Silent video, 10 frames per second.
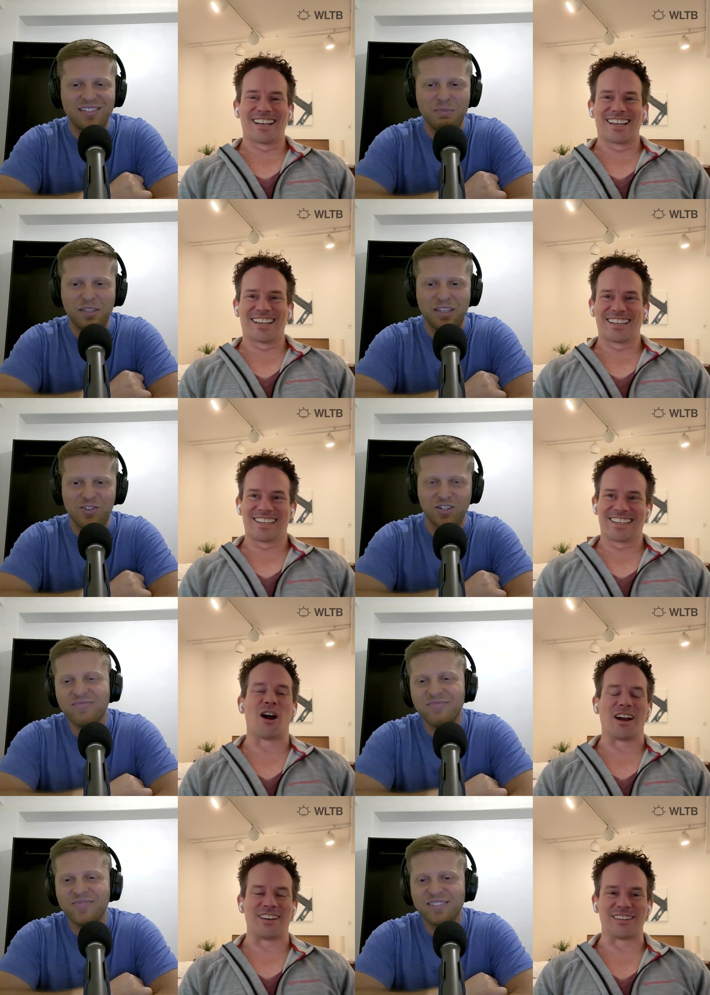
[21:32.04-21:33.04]
Speaker 1: Malaysia.
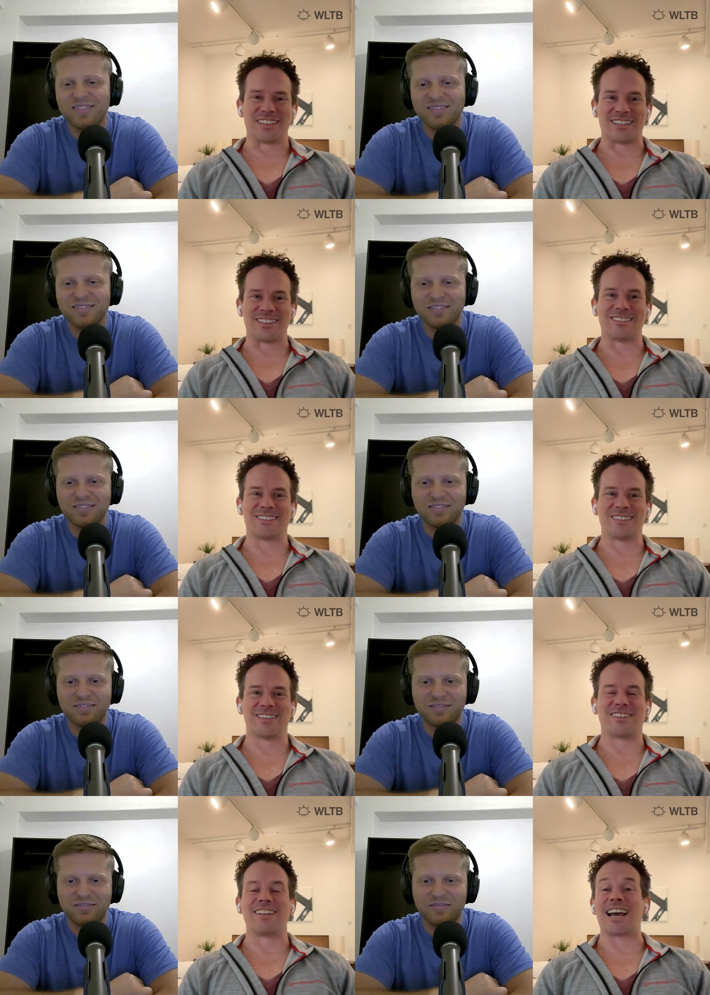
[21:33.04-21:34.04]
All right. The,
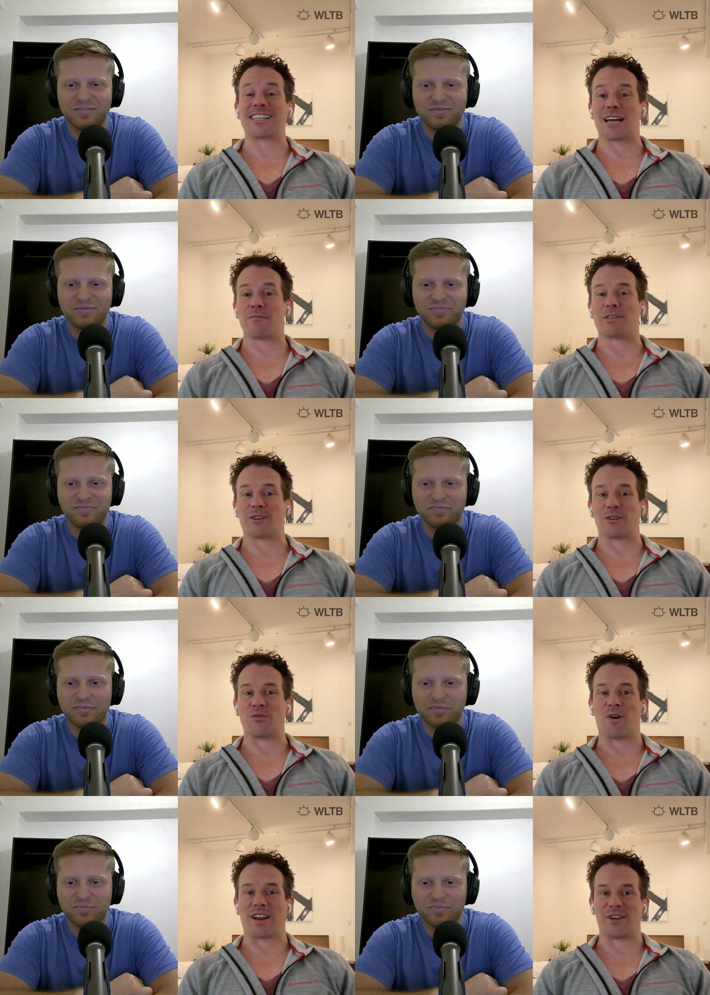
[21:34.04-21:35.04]
the next
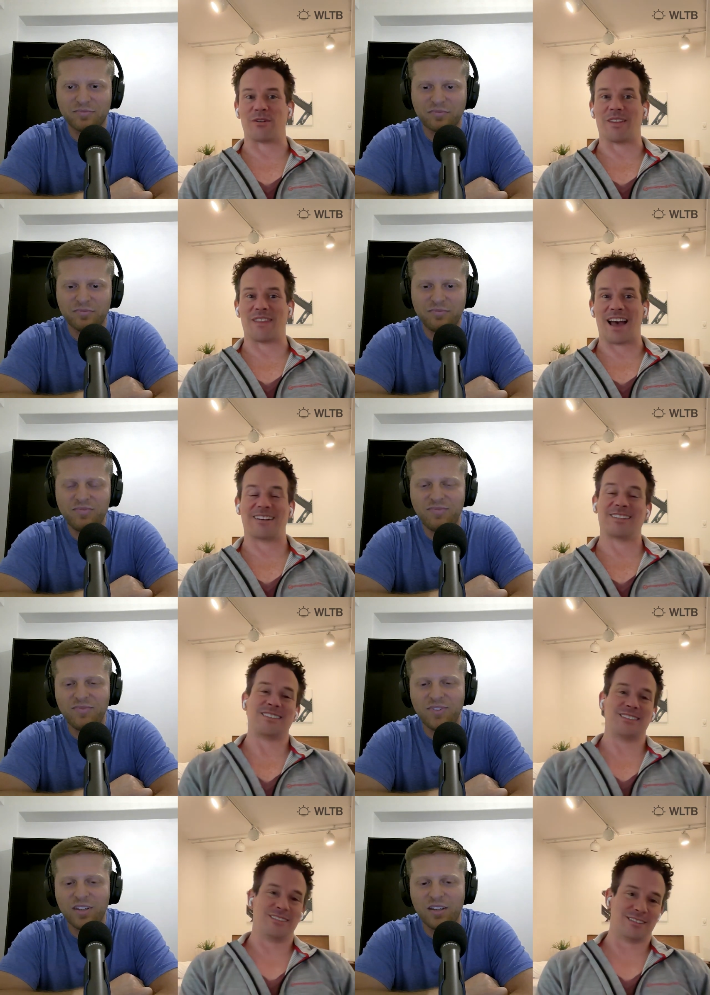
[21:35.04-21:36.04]
episode you want to do on that,
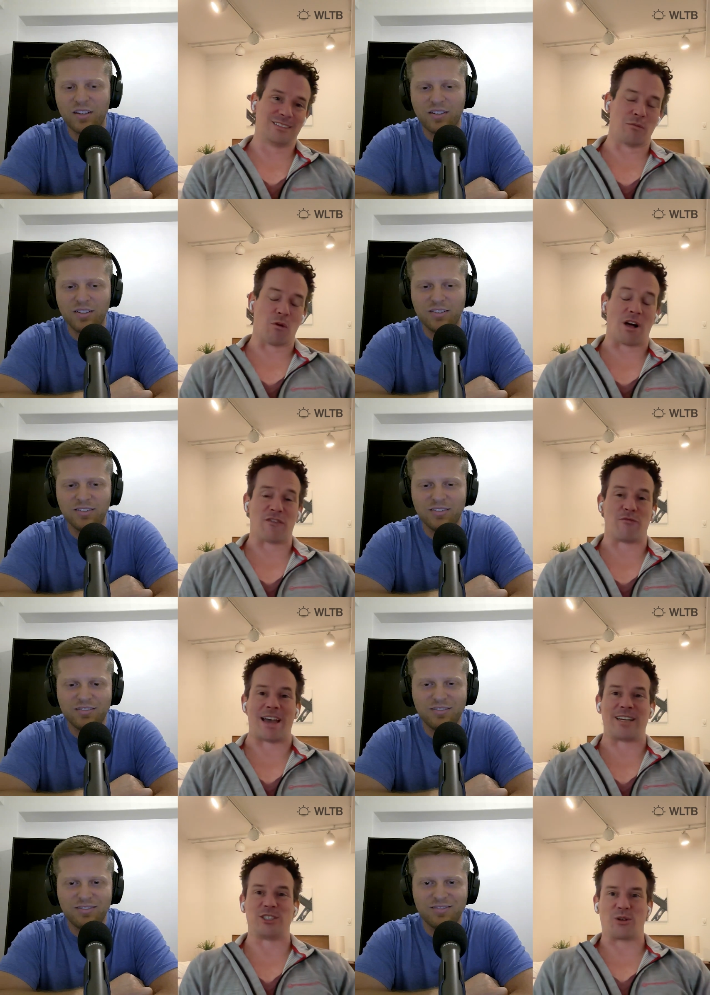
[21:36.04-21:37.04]
we'll have
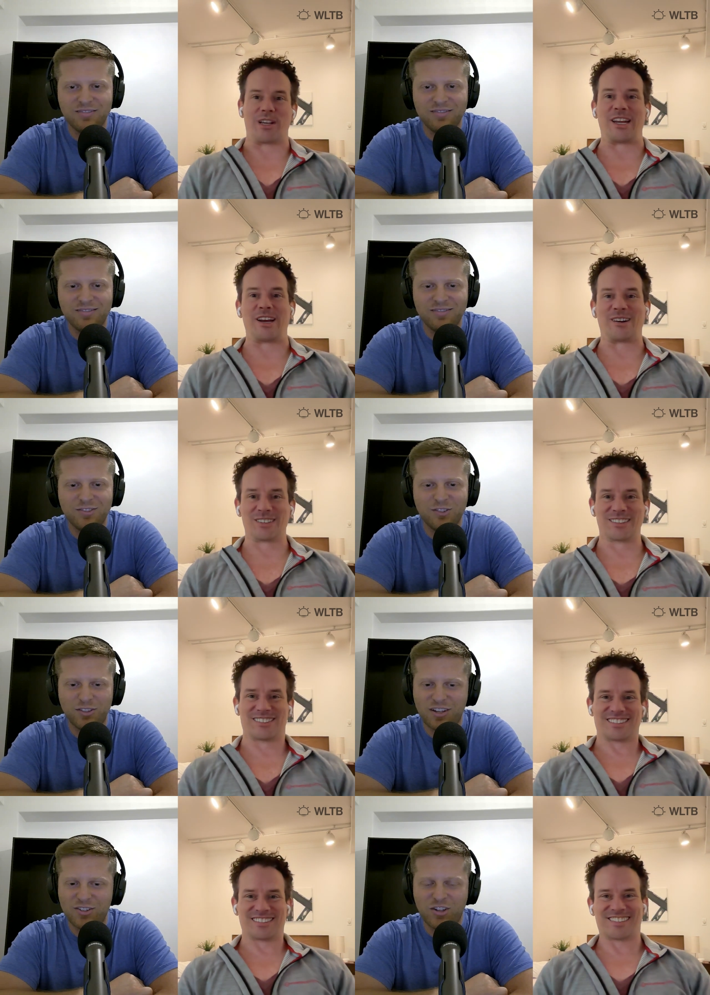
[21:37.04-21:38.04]
May join you.
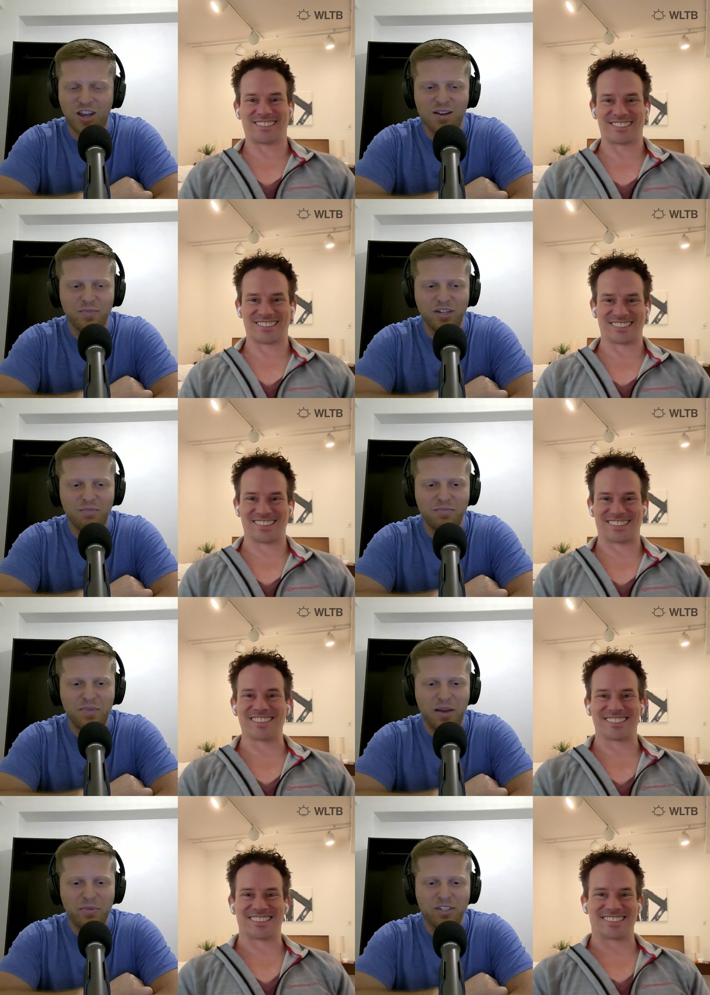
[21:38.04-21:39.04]
Speaker 2: Yeah. I mean, I'm,
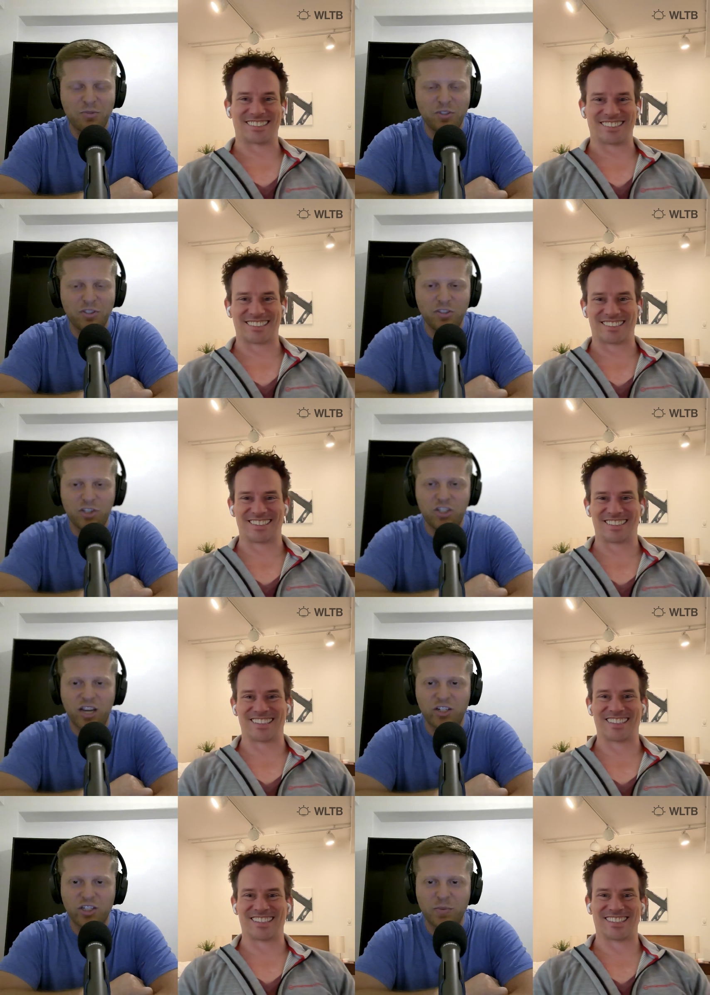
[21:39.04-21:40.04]
I'm happy to talk with her. Does she
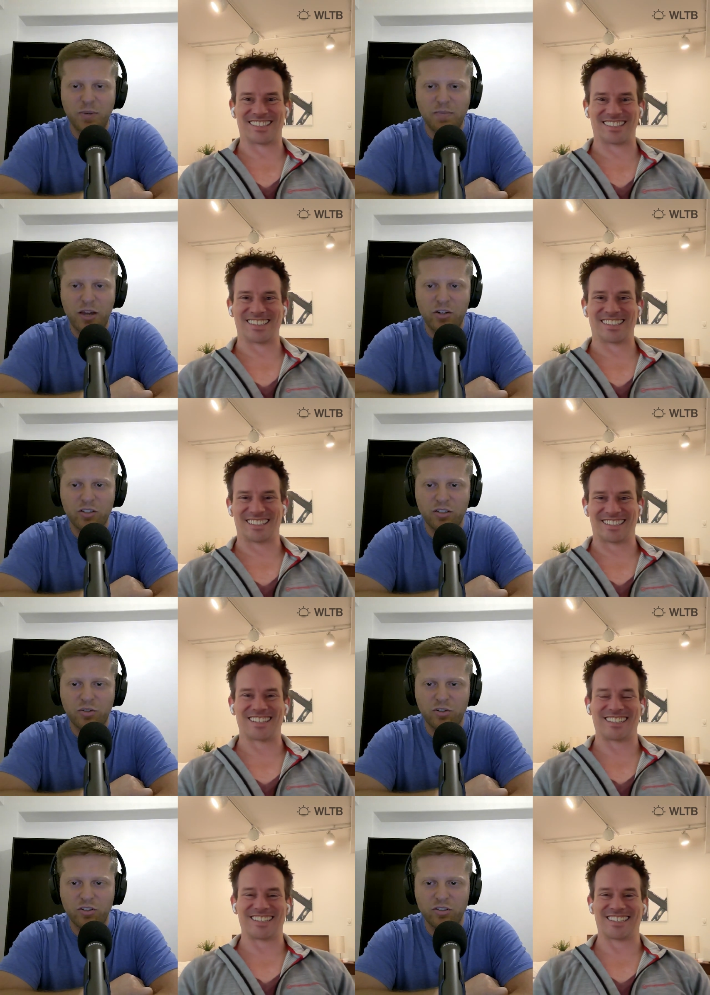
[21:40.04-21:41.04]
actually speak Mandarin
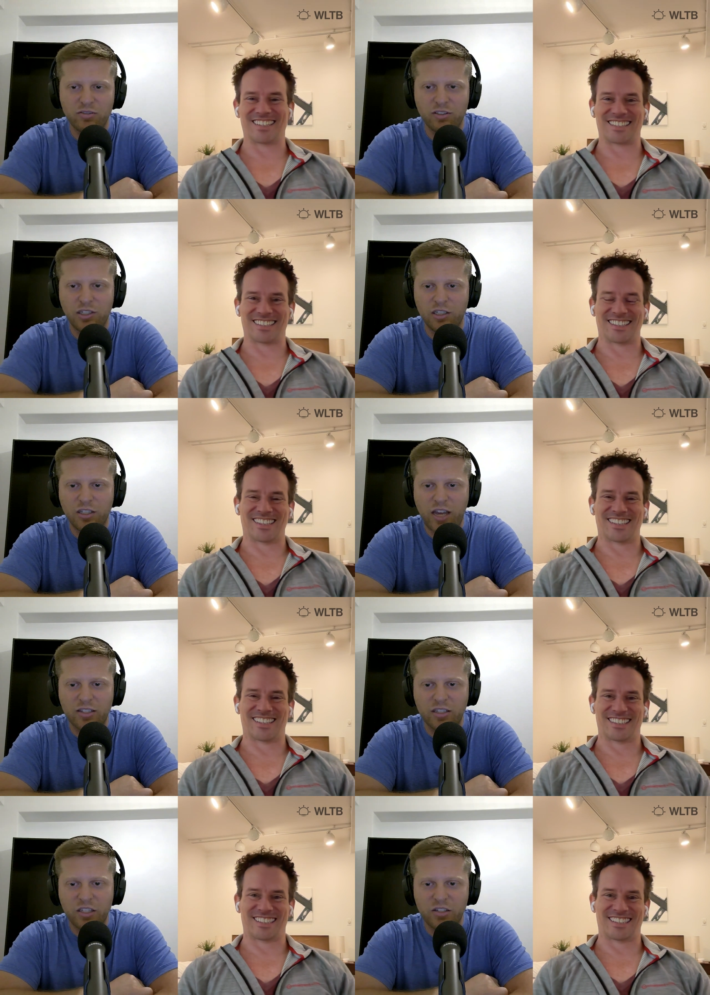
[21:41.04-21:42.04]
or...
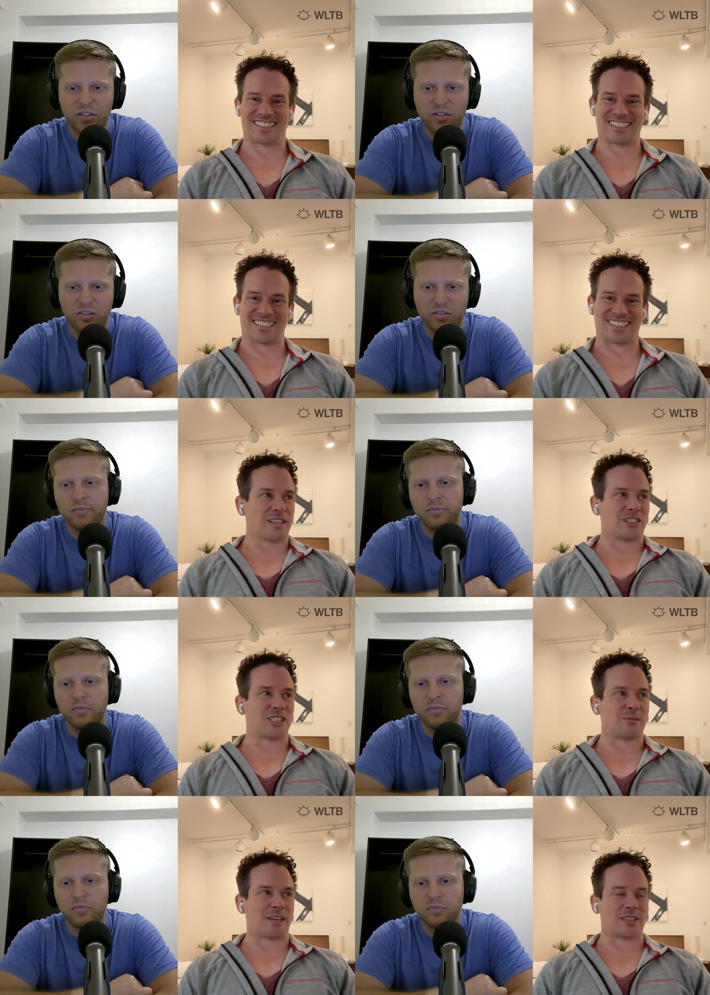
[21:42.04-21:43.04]
Cantonese? Or
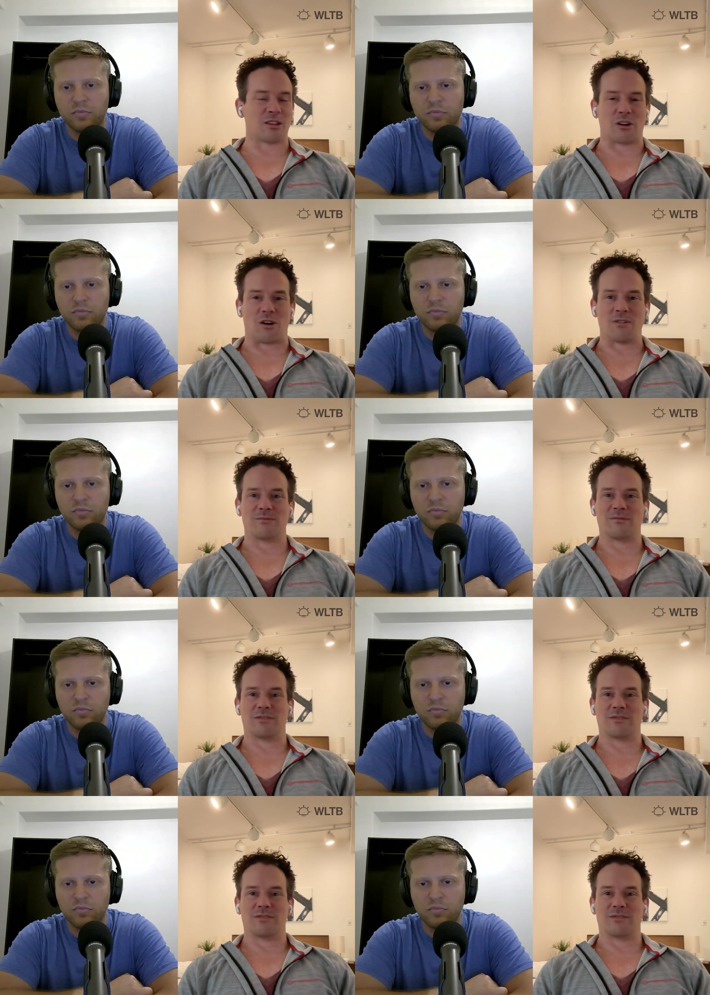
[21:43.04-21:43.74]
Speaker 1: she speaks a little.